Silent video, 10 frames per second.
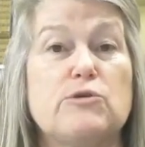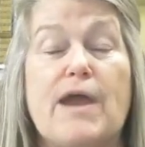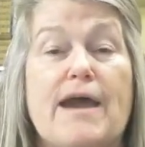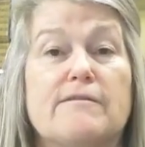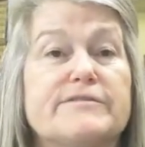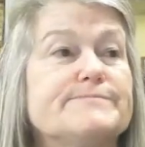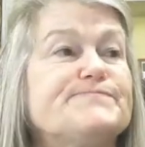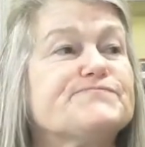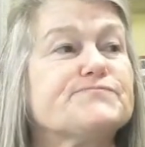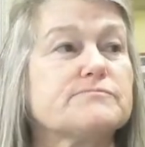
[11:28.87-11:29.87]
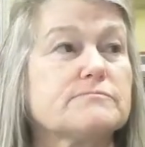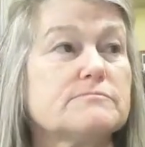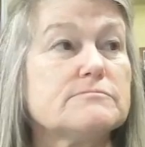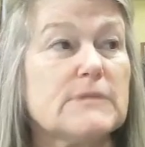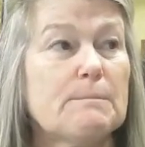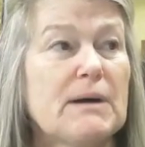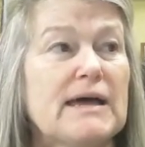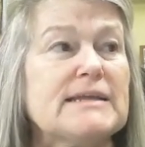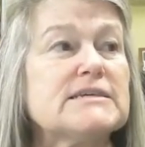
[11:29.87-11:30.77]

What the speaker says: have. But